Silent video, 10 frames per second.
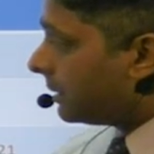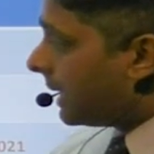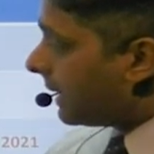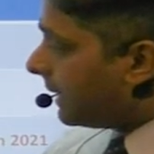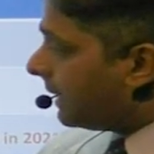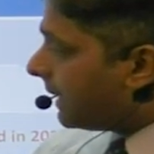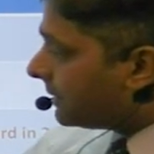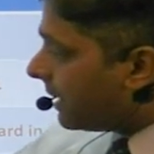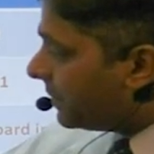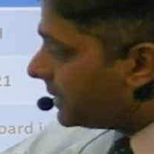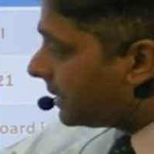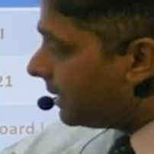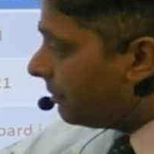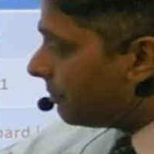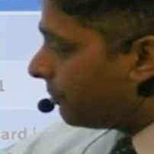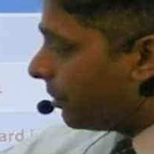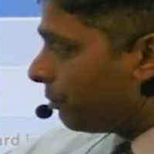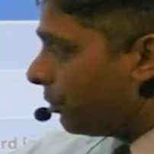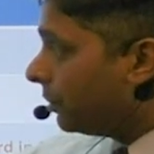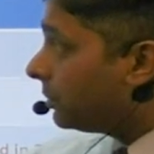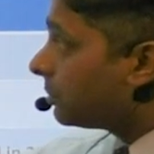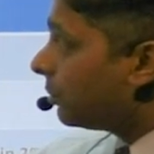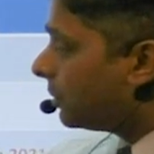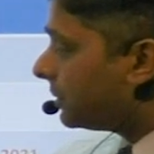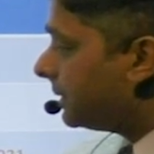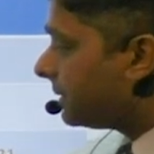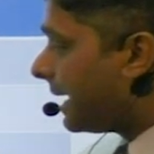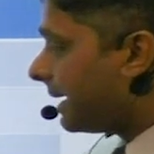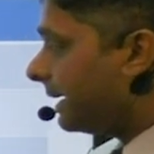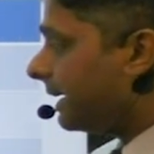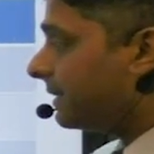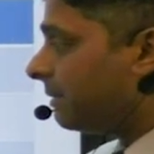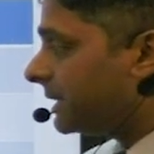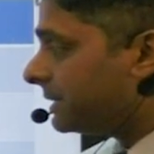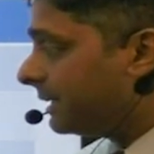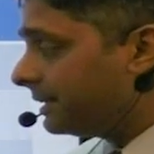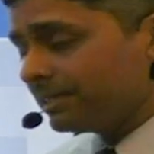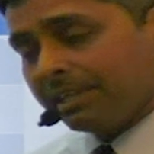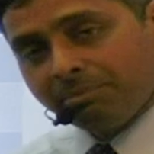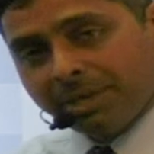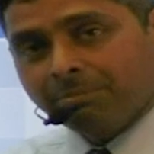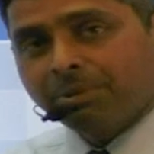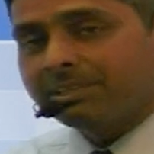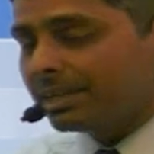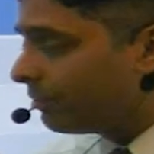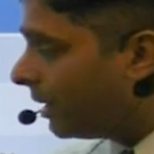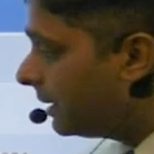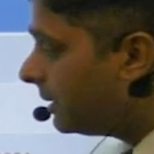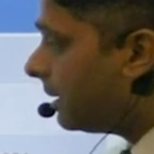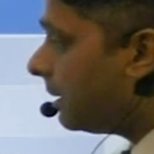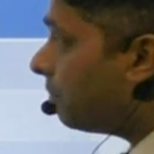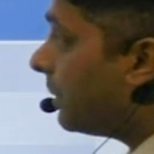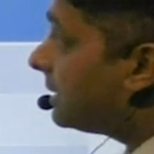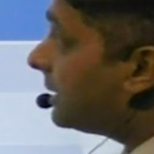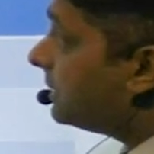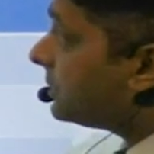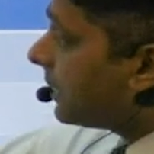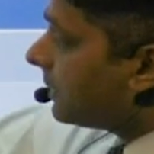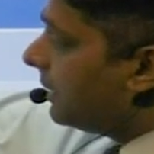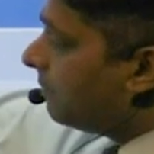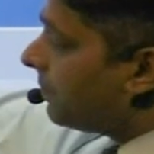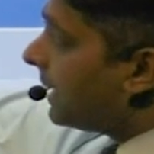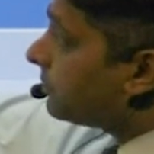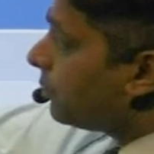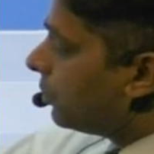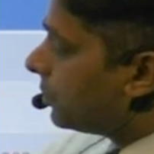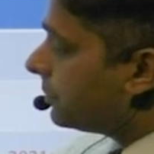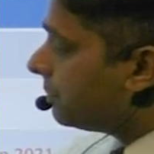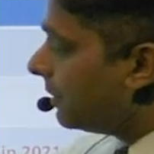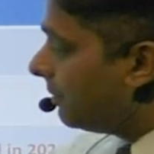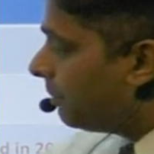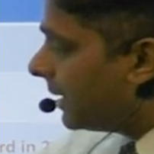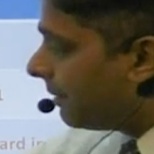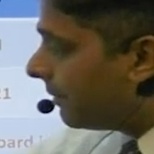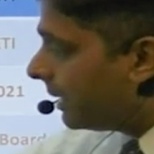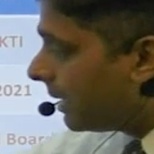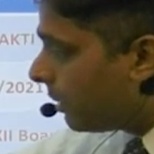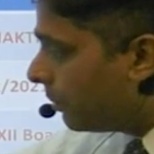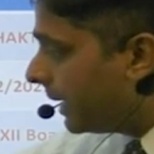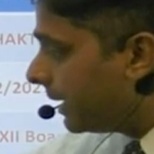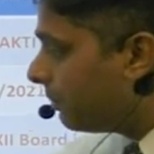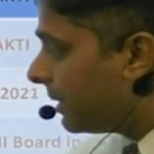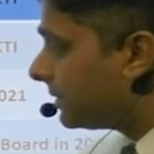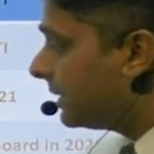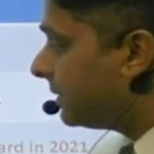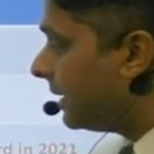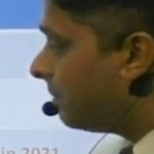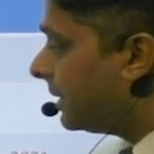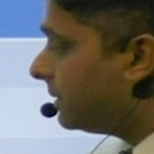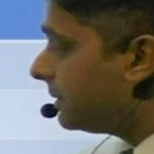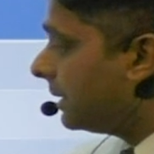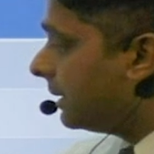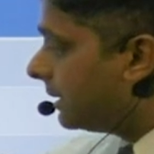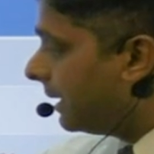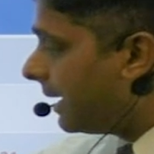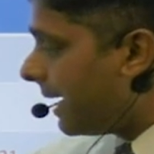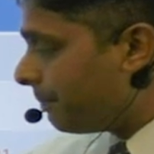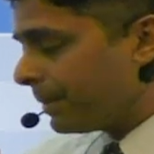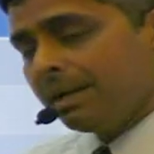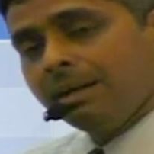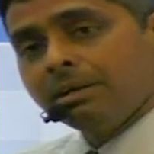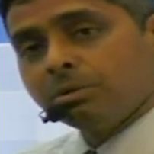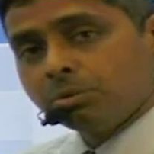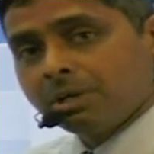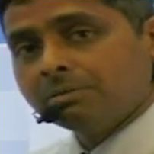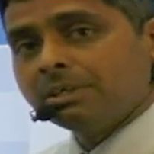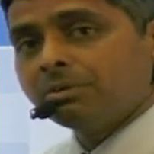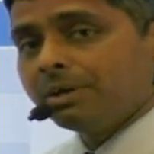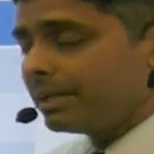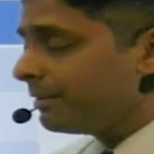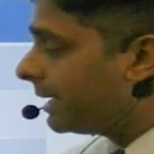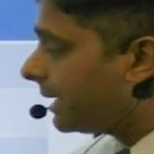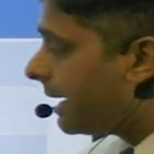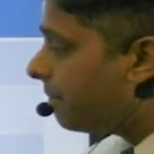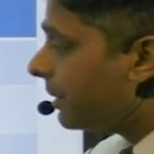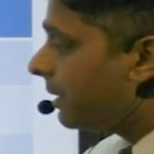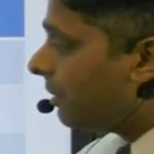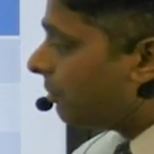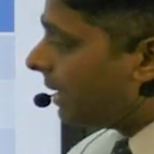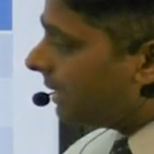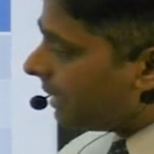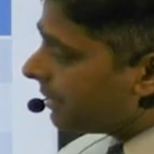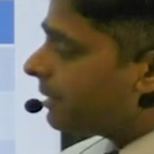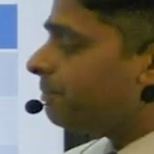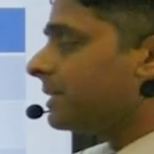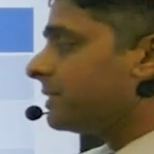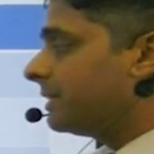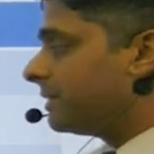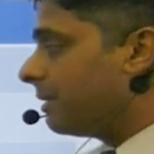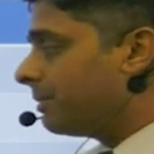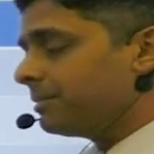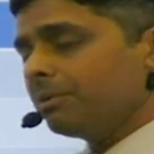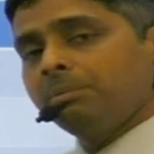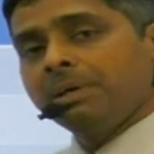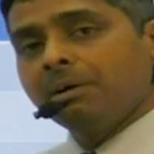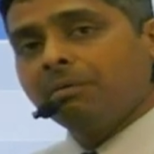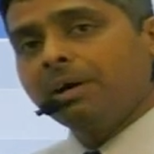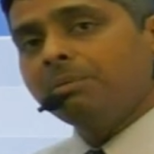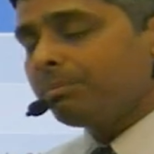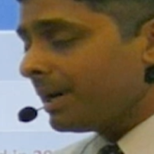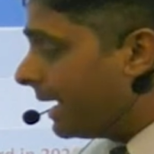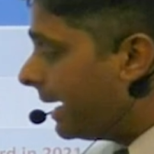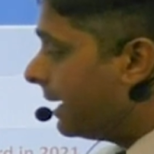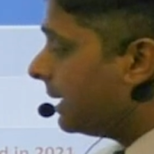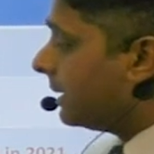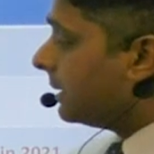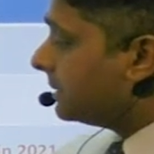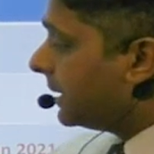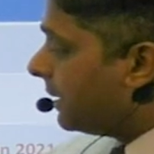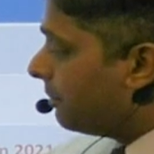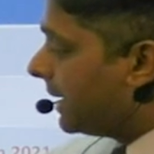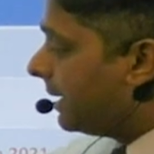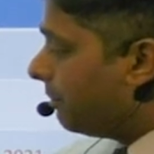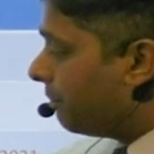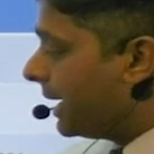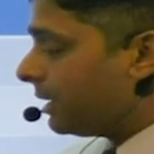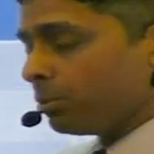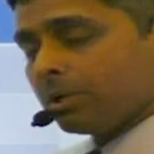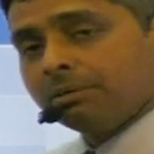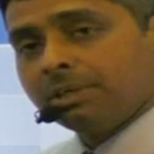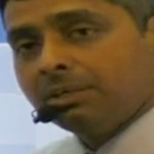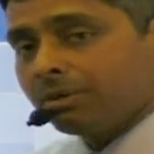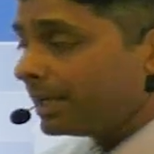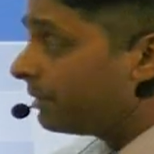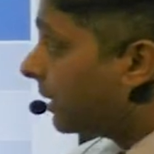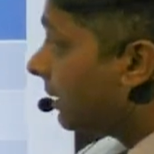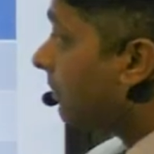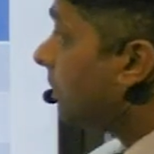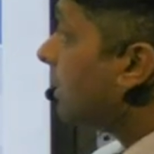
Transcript: Target examination for both courses, target examination is JEE Main plus Advanced. But in Shakti Plus course, we will be covering around 80% syllabus till April 2021 attempt, while 100% syllabus will be covered by JEE Main May 2021.